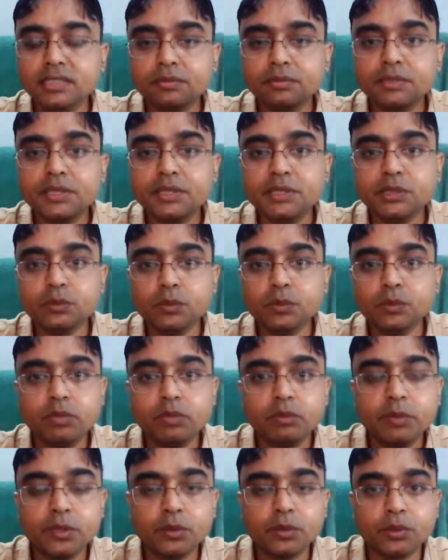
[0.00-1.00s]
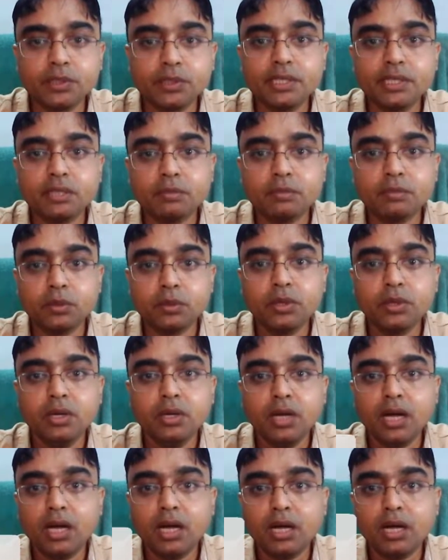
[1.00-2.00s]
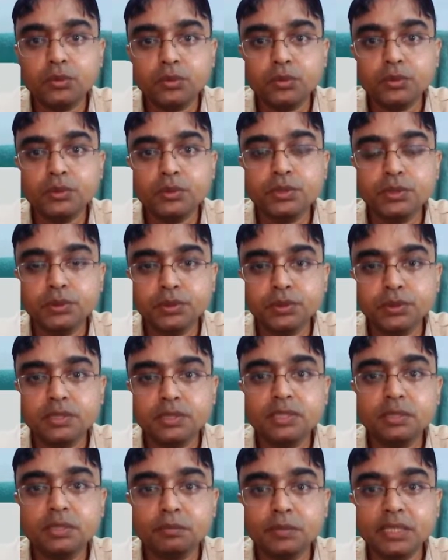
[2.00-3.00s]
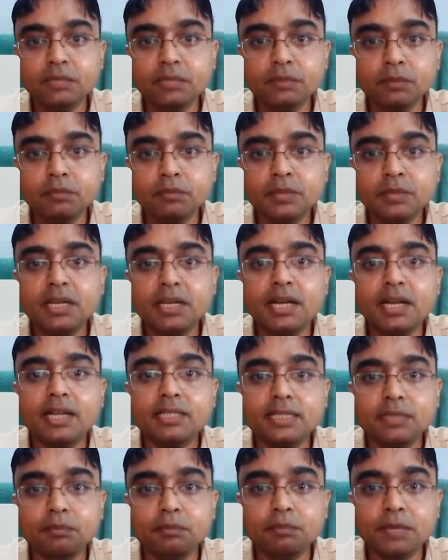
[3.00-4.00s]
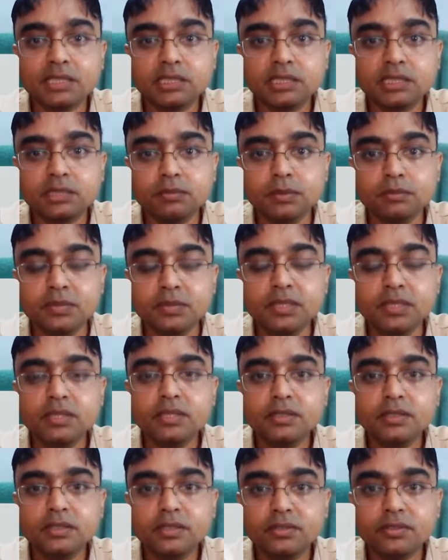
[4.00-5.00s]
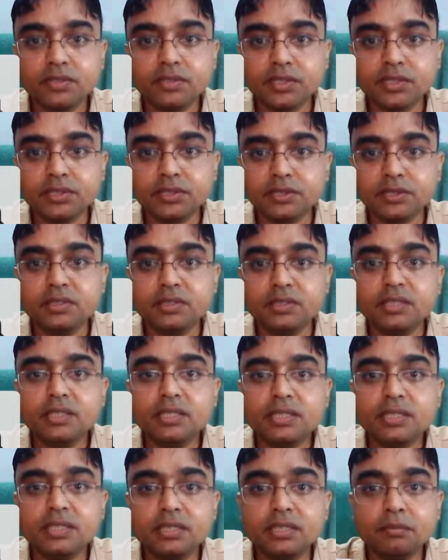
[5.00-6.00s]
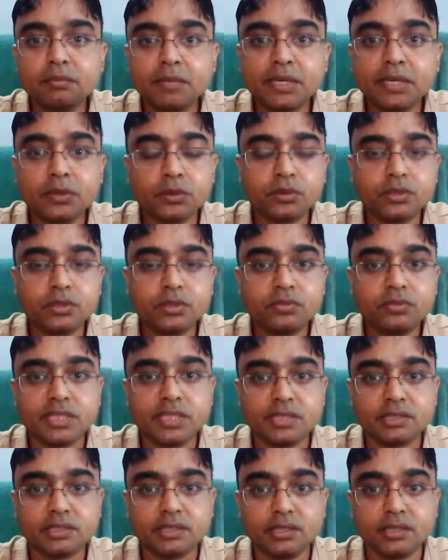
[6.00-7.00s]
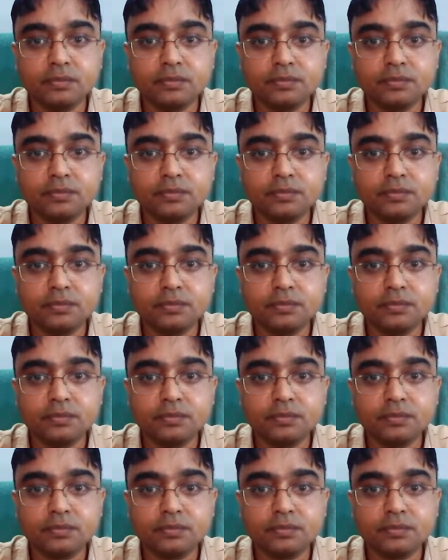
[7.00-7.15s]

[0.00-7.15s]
video we will be talking about how to use the minimum and the maximum function in Microsoft Excel.